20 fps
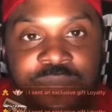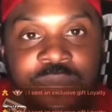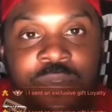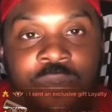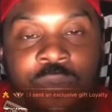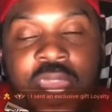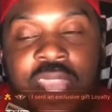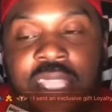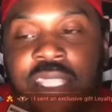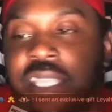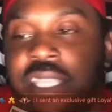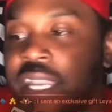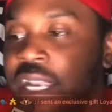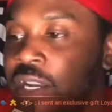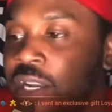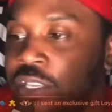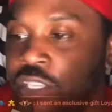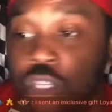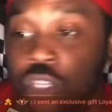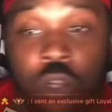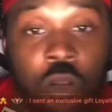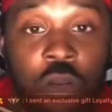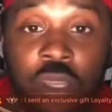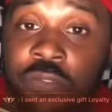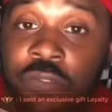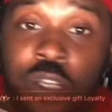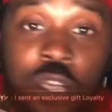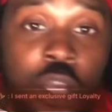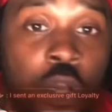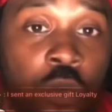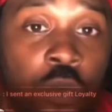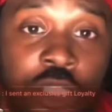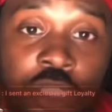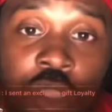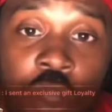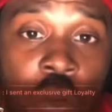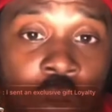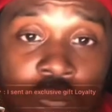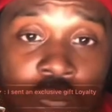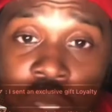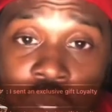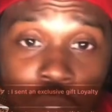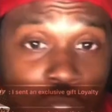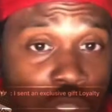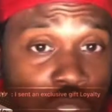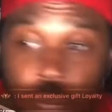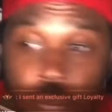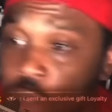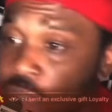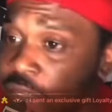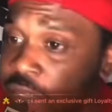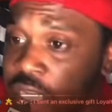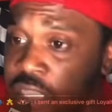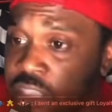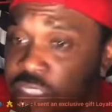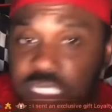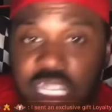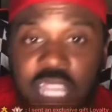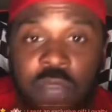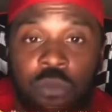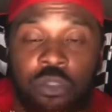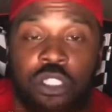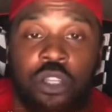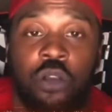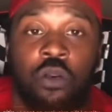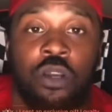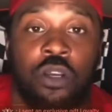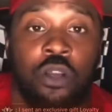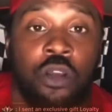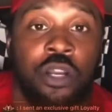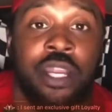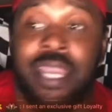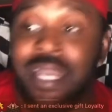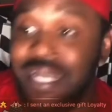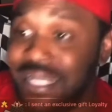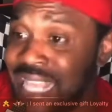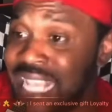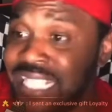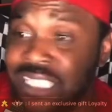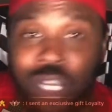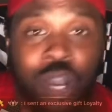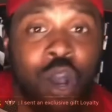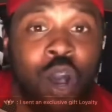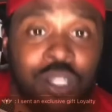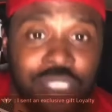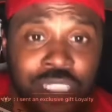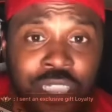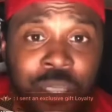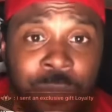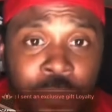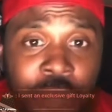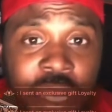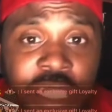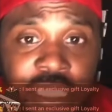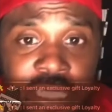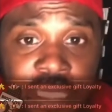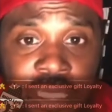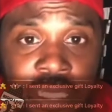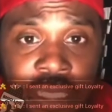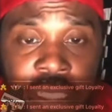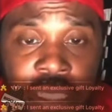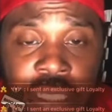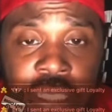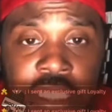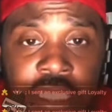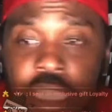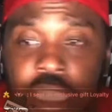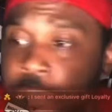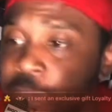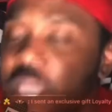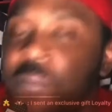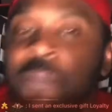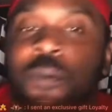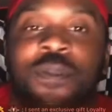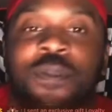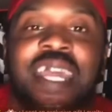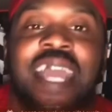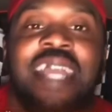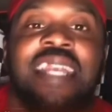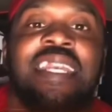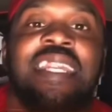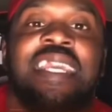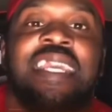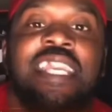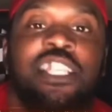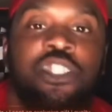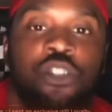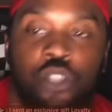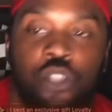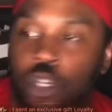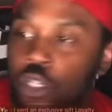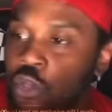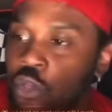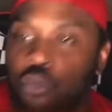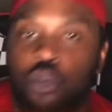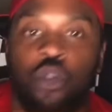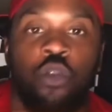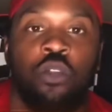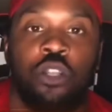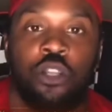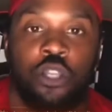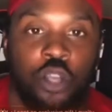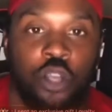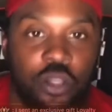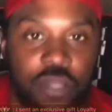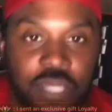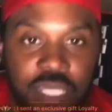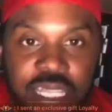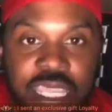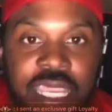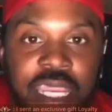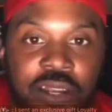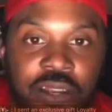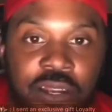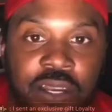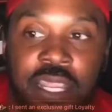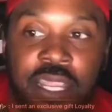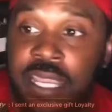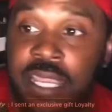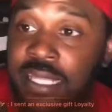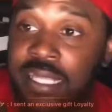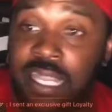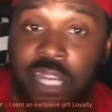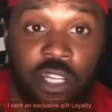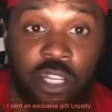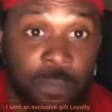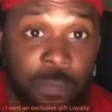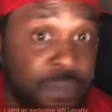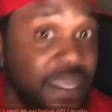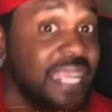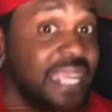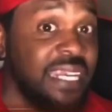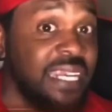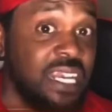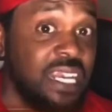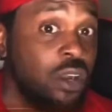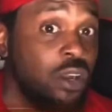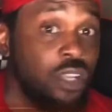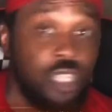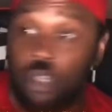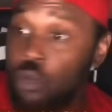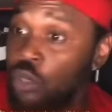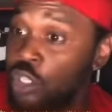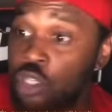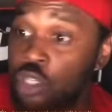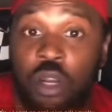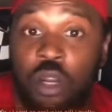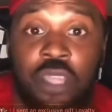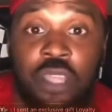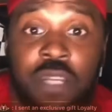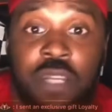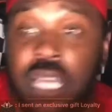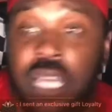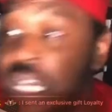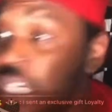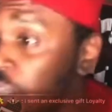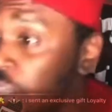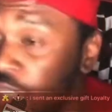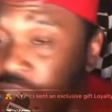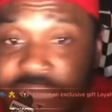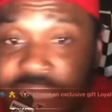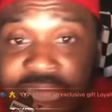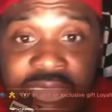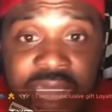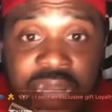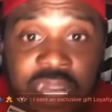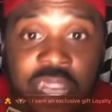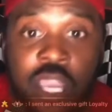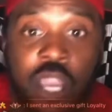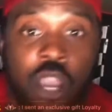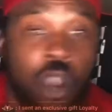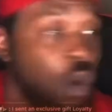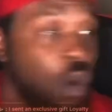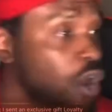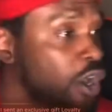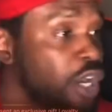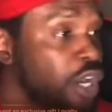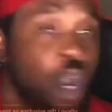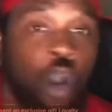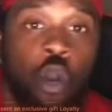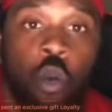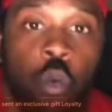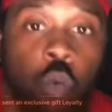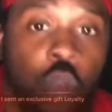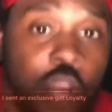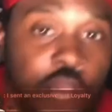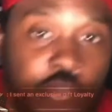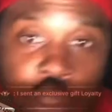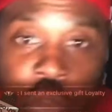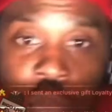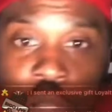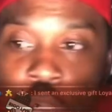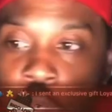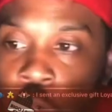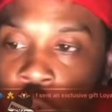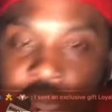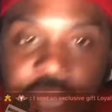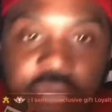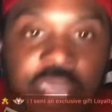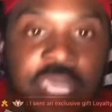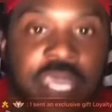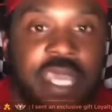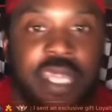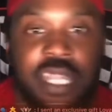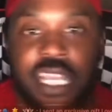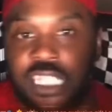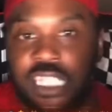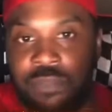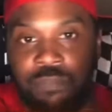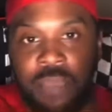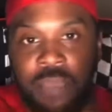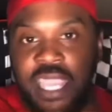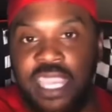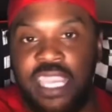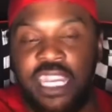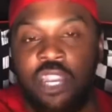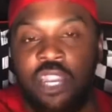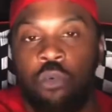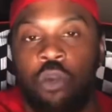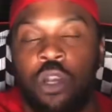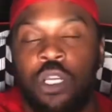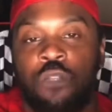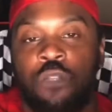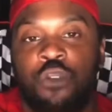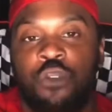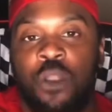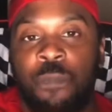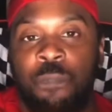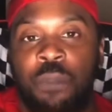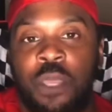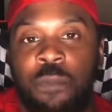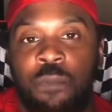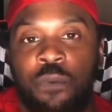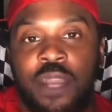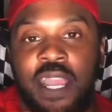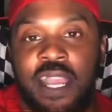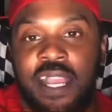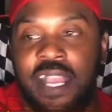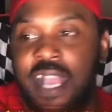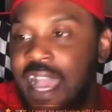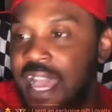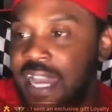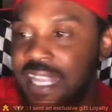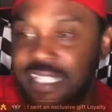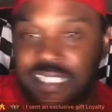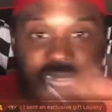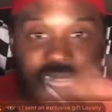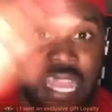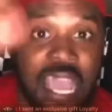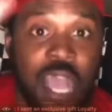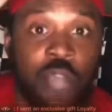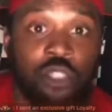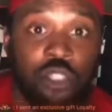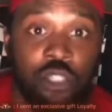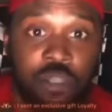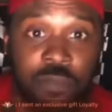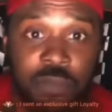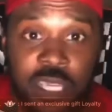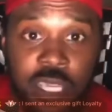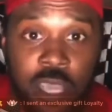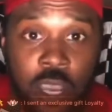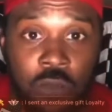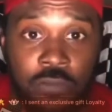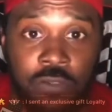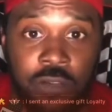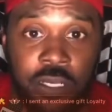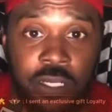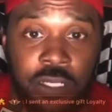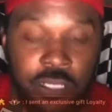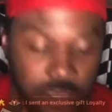Right there. You don't even know what's going on. You don't even understand what's going on. That's causing oppression to people that need you. You're the ruler. You're the leader. They're depending on you and you don't even understand or know where you going. It's making it worse for the people that God has allowed you to be over.